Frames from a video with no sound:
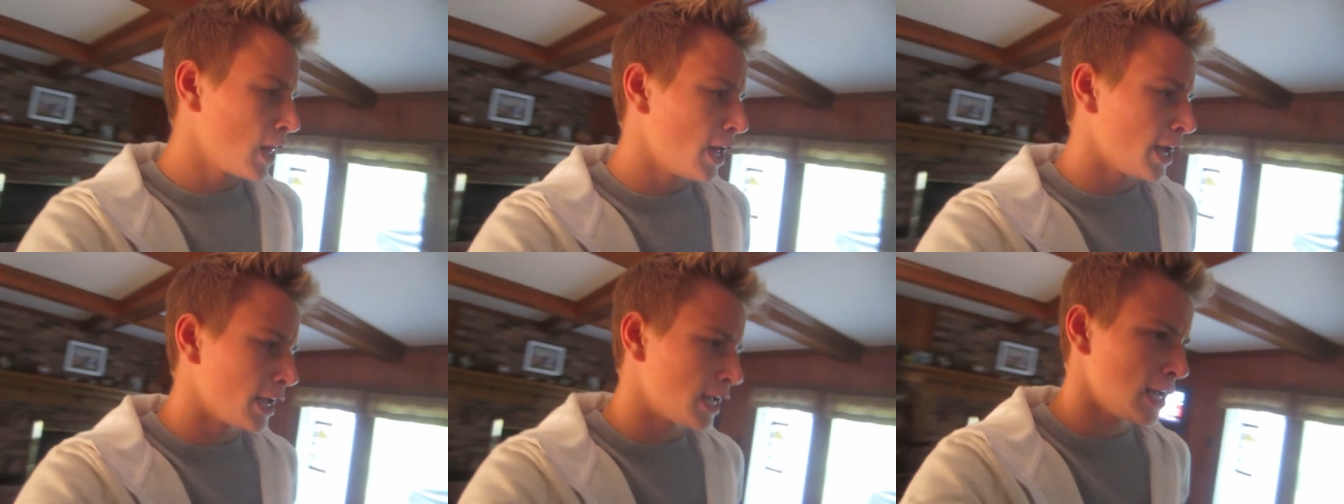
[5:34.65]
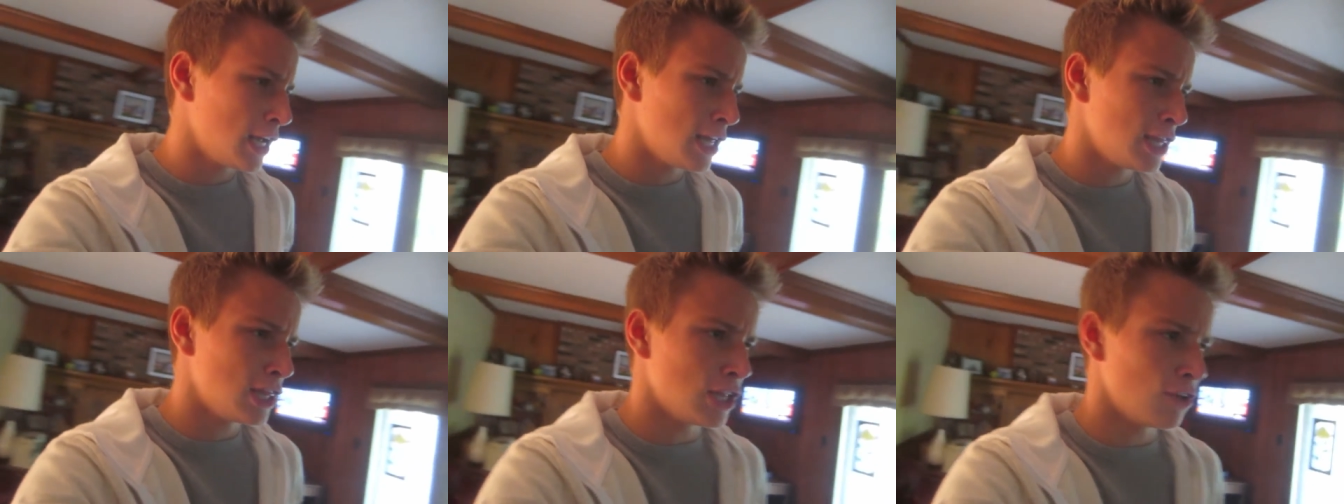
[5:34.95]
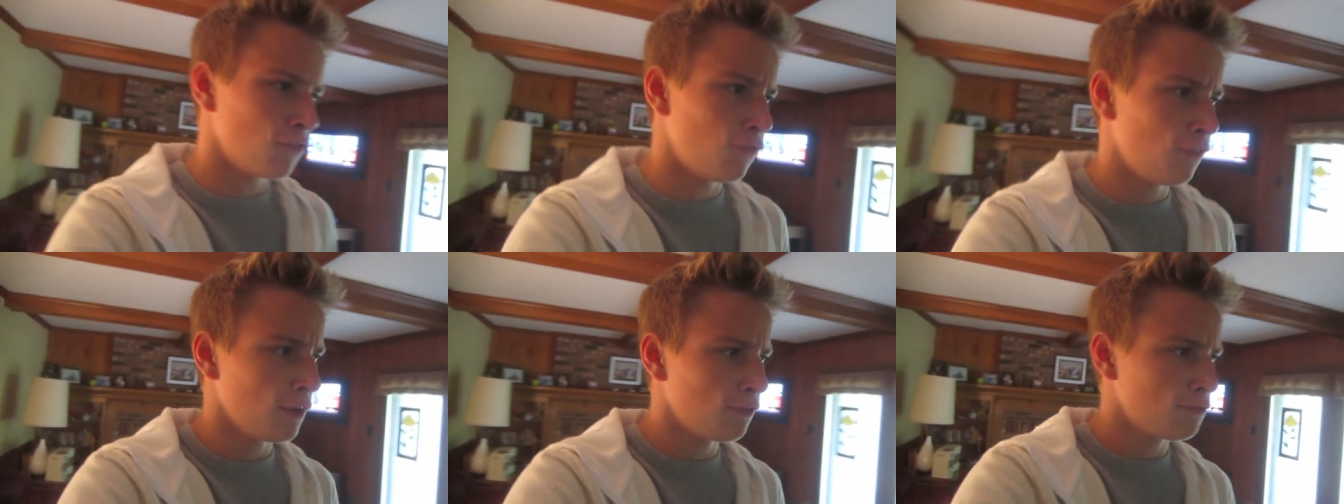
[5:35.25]
like in
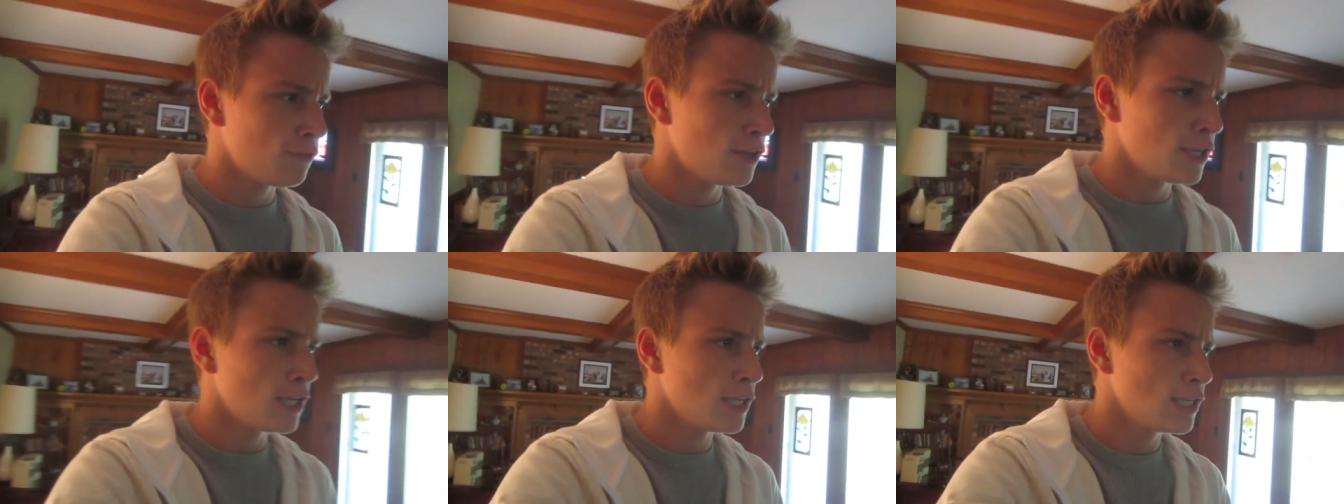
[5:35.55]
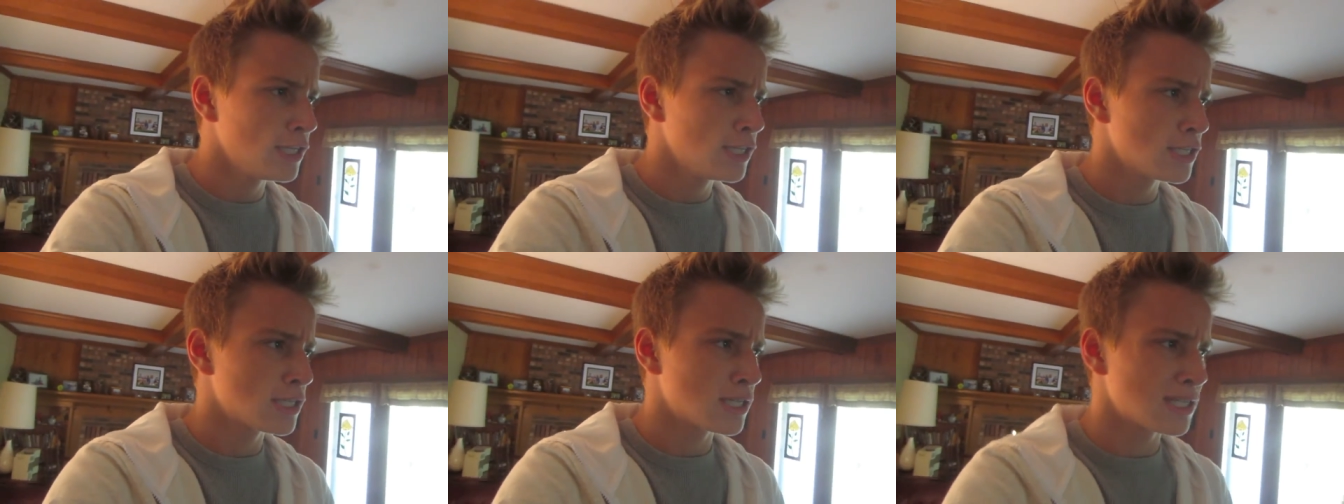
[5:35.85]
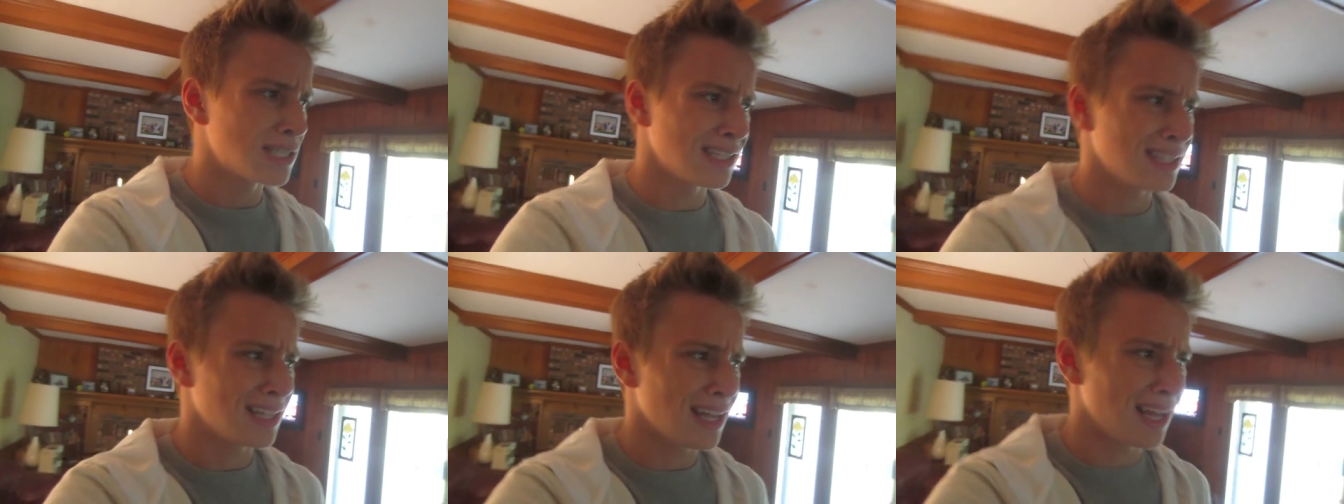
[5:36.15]
the
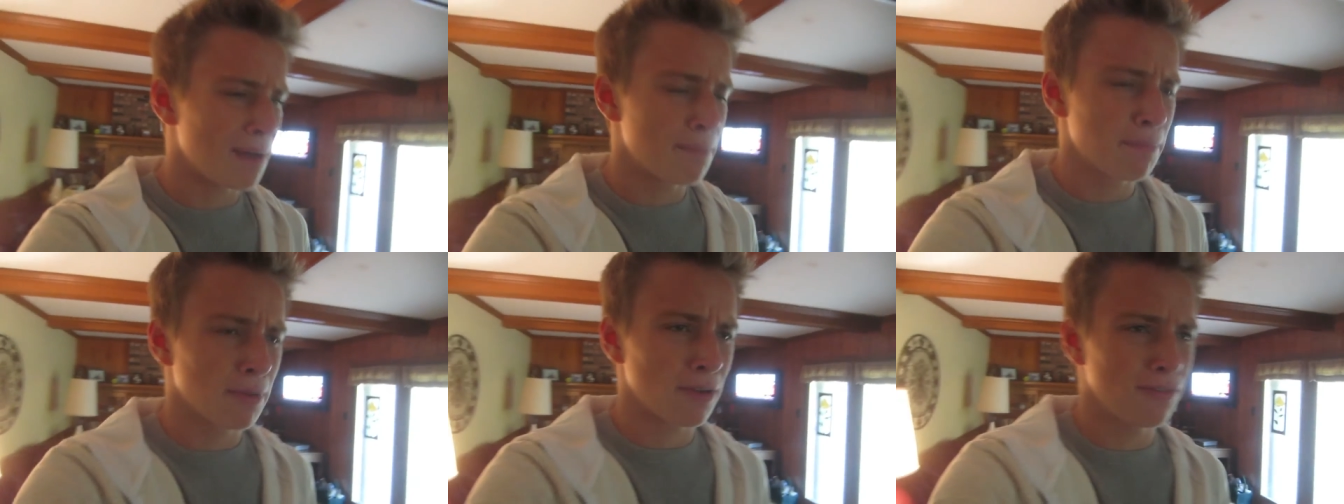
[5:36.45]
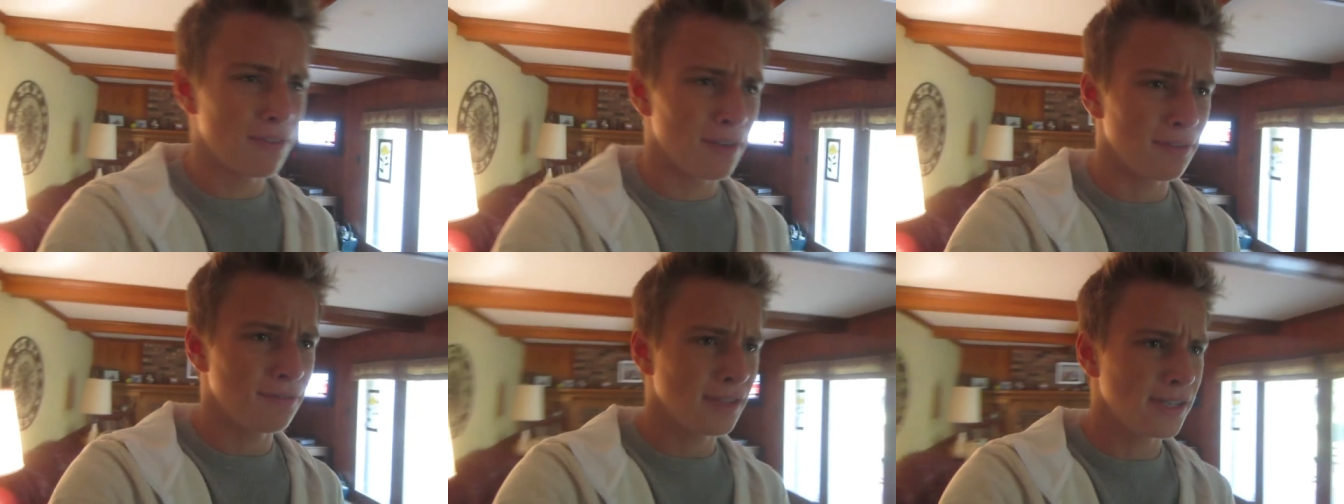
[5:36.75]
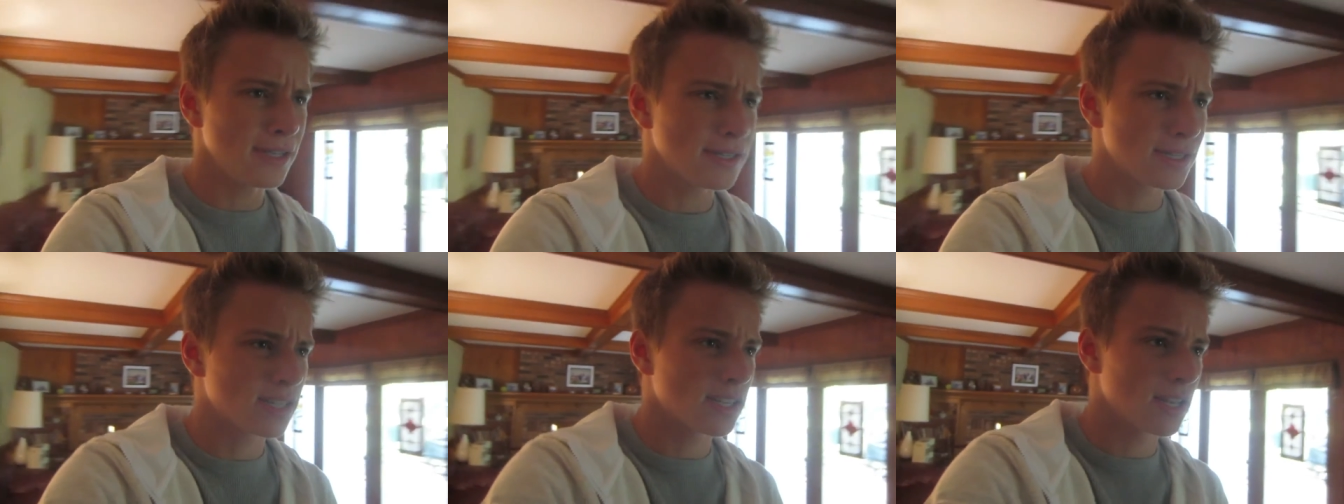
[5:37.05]
50s, upper
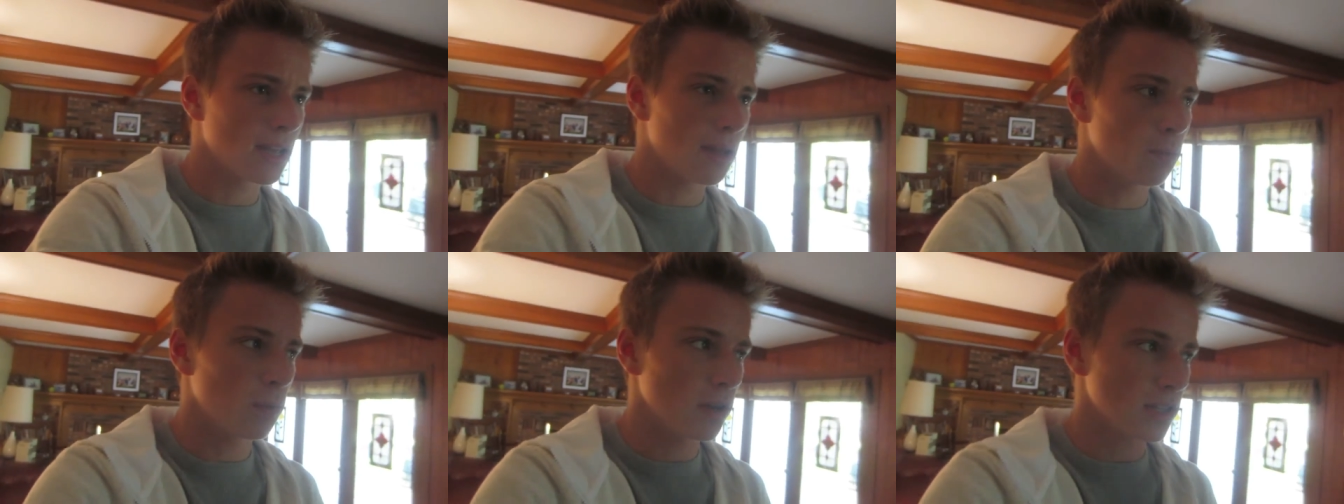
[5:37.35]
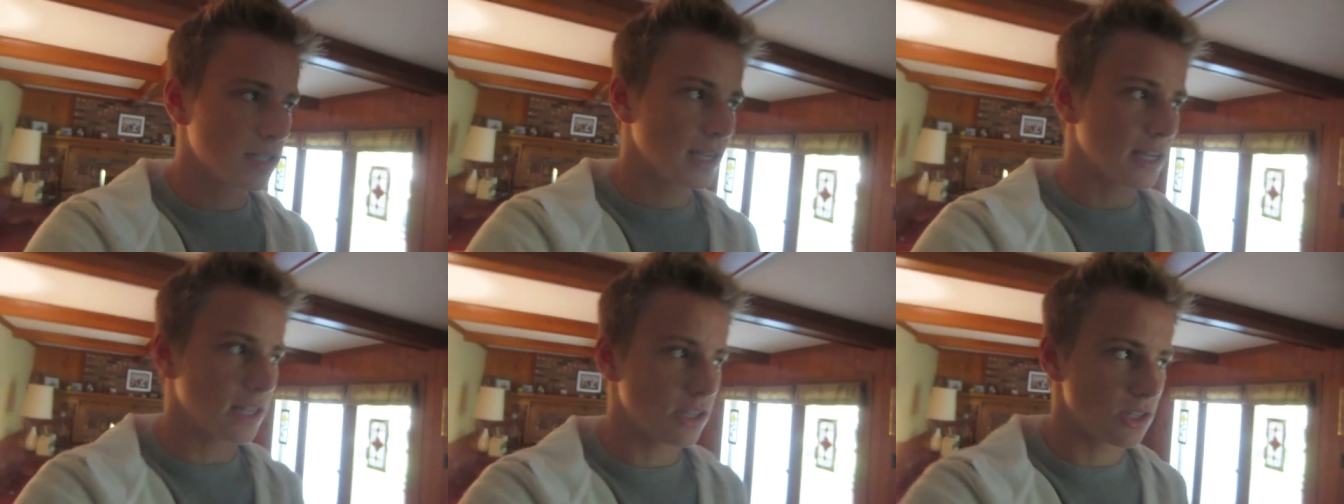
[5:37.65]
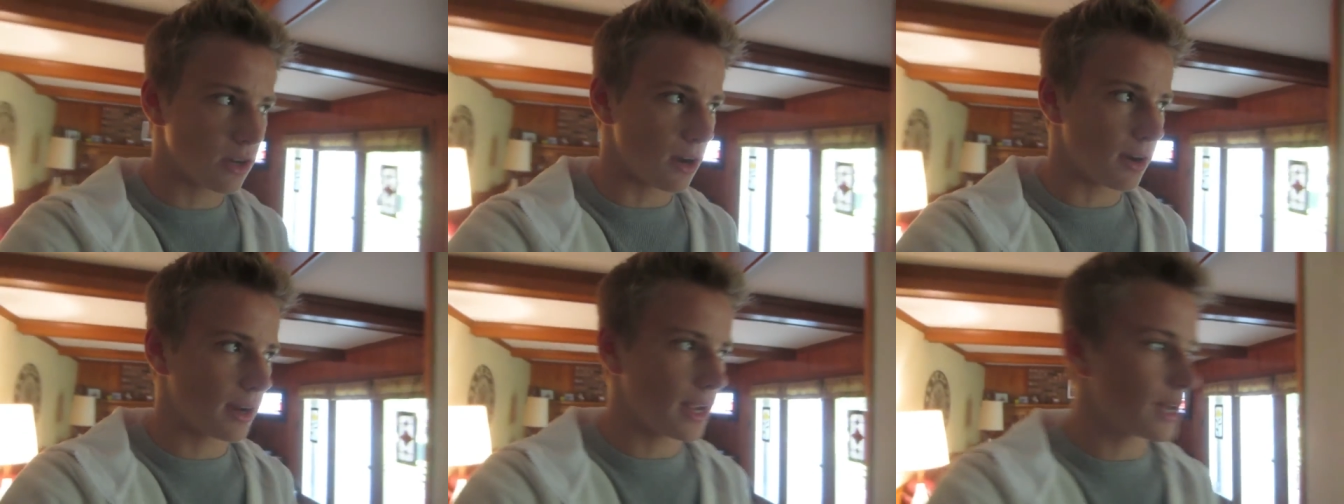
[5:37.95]
50s, and once it gets
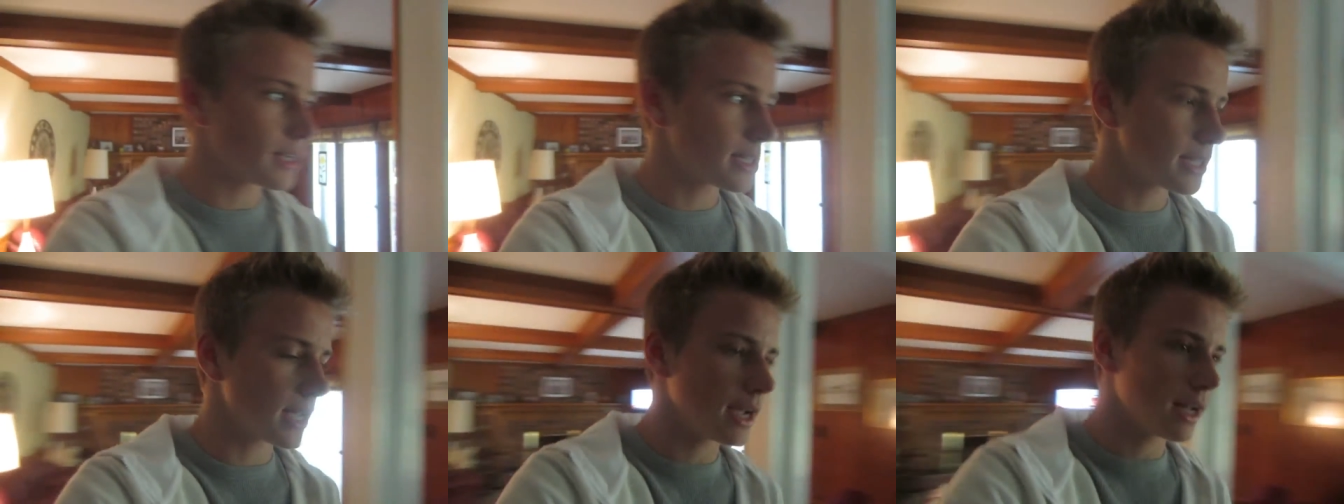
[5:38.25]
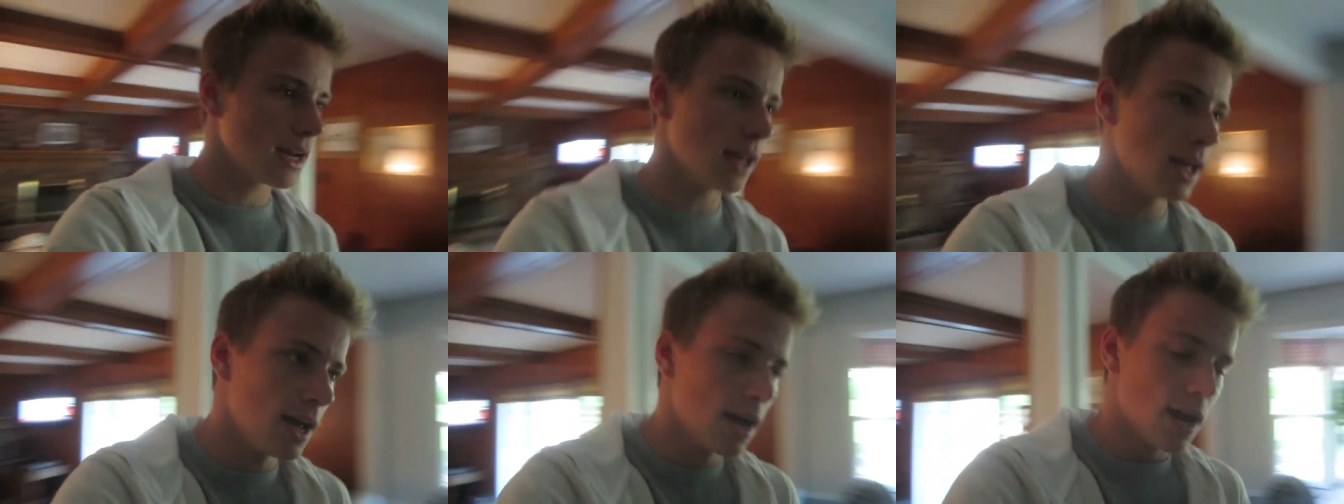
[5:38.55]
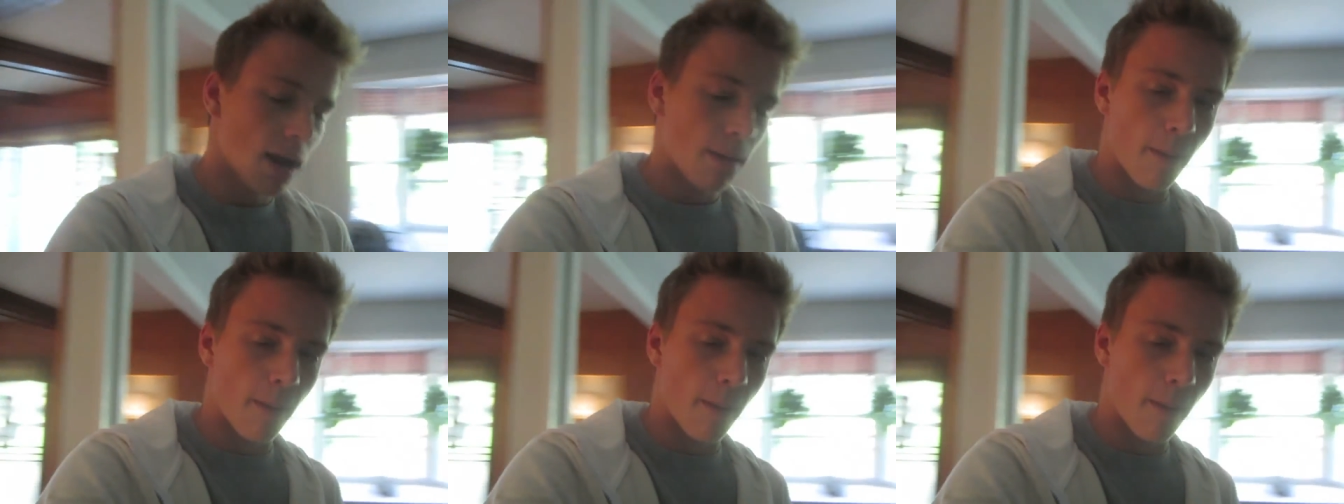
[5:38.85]
dark outside,